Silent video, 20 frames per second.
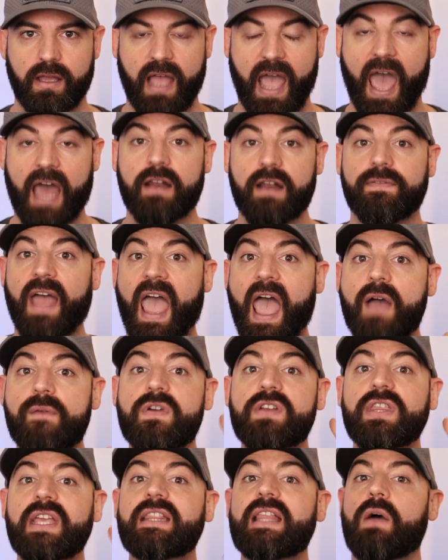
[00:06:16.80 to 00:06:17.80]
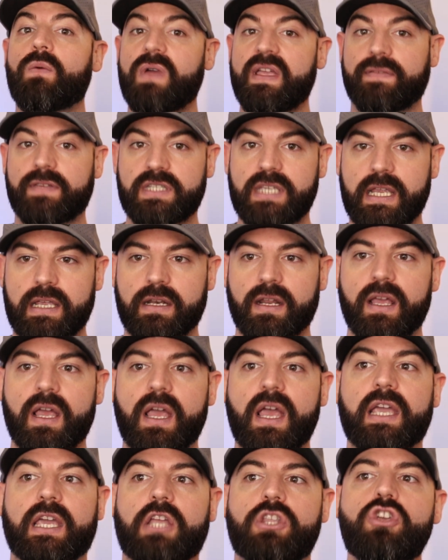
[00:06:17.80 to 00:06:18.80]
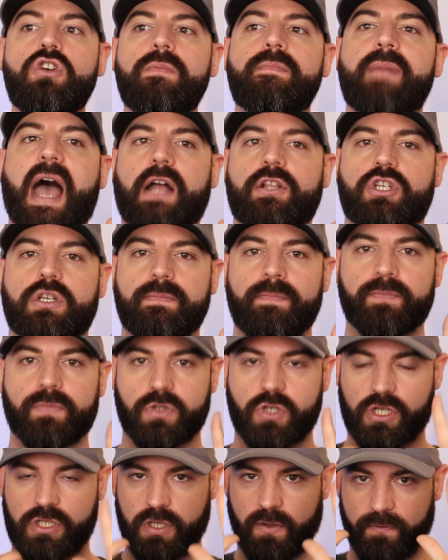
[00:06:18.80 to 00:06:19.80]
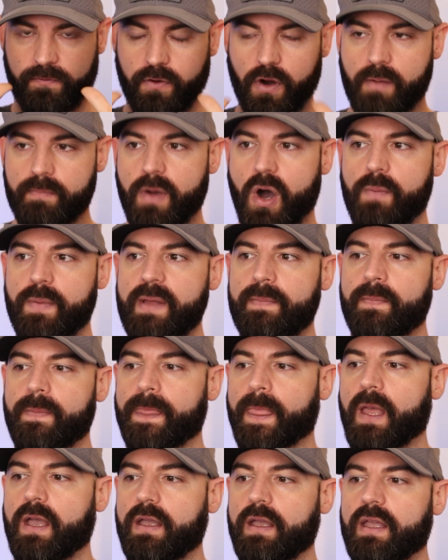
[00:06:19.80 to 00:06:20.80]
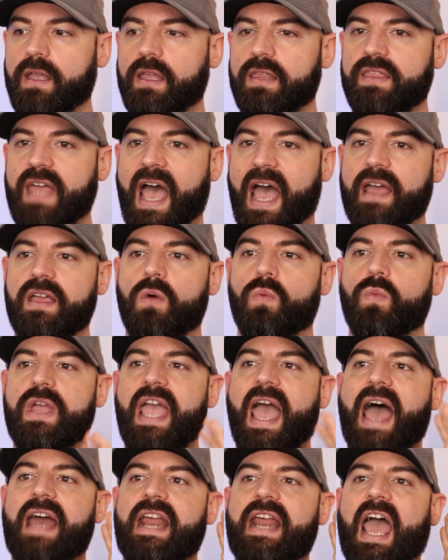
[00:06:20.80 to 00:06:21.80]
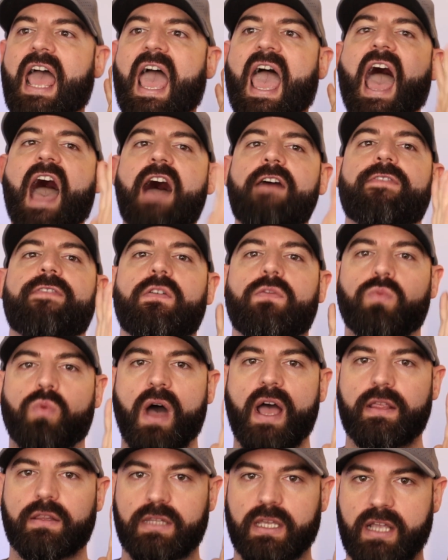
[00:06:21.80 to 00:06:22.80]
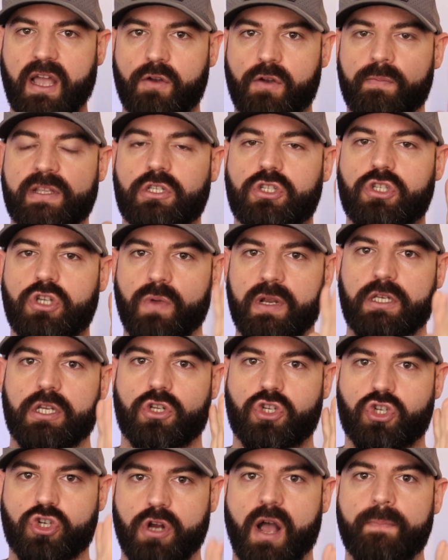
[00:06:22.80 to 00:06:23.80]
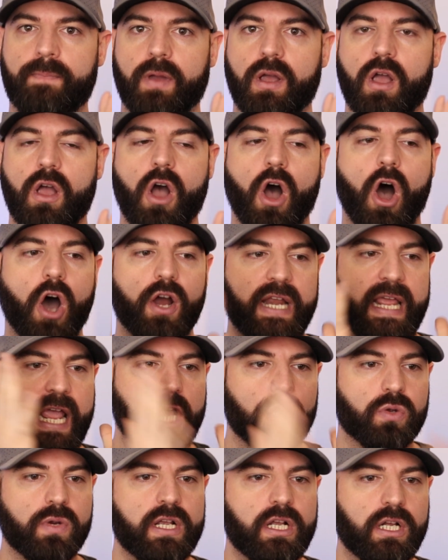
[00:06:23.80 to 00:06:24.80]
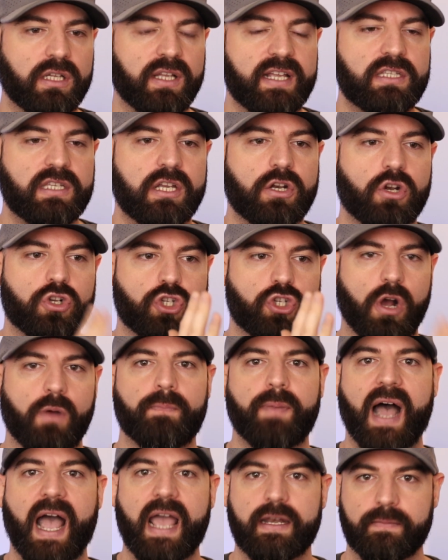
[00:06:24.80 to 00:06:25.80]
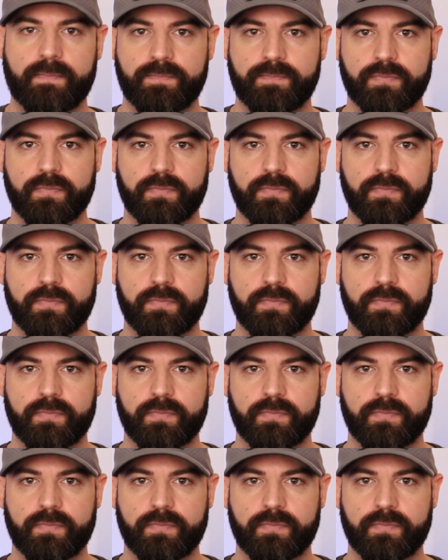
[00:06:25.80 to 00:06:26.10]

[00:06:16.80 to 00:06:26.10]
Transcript: Out of everything that we've seen, can you imagine just for a moment that we had half of what the government's doing to Trump on Hillary Clinton or Joe Biden?